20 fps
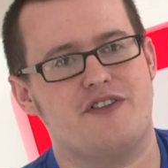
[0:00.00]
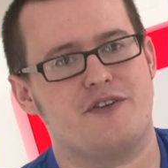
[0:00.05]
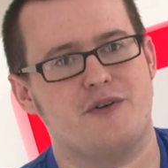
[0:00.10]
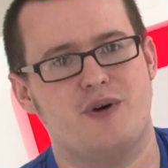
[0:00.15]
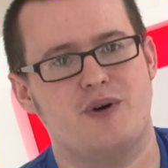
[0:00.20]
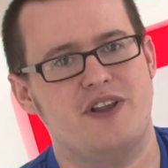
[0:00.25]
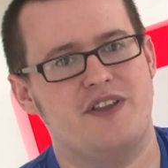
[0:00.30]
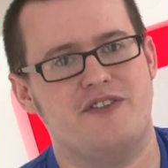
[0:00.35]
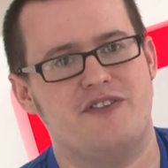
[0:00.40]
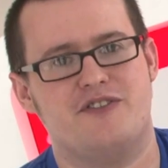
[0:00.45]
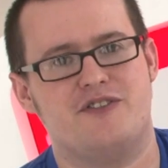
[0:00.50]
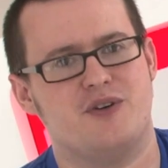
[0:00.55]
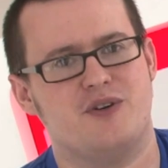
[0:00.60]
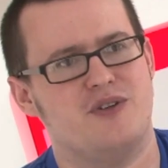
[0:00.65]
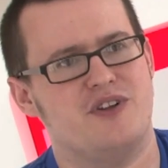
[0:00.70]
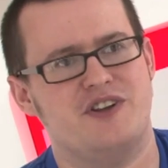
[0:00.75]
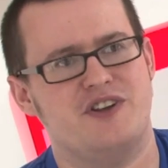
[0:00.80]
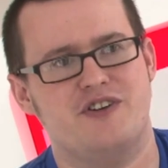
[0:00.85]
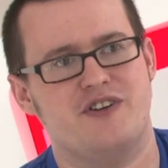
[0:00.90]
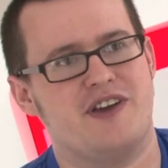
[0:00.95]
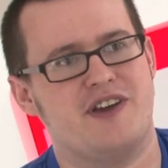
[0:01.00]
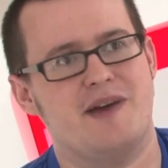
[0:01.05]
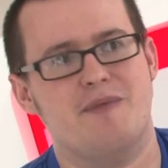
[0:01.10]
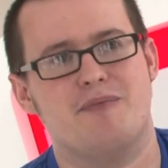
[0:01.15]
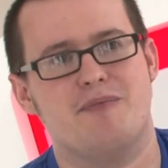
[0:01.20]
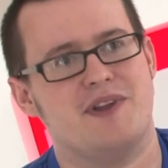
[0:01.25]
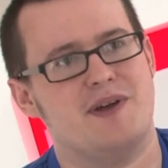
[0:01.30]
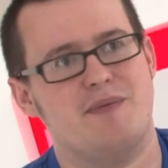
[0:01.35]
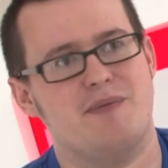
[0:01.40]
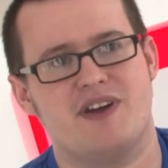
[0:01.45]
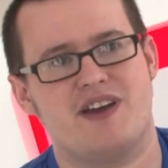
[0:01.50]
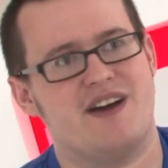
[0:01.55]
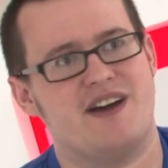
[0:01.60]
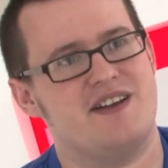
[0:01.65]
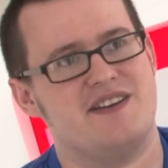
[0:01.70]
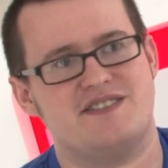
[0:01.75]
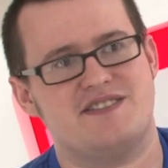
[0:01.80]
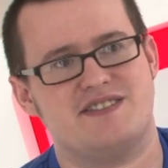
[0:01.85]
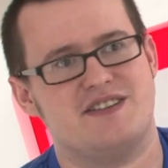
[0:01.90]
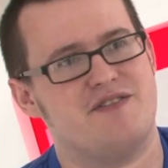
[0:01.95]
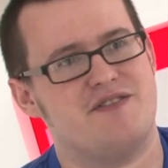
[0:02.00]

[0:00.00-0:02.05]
throw in totally new gameplay mechanics and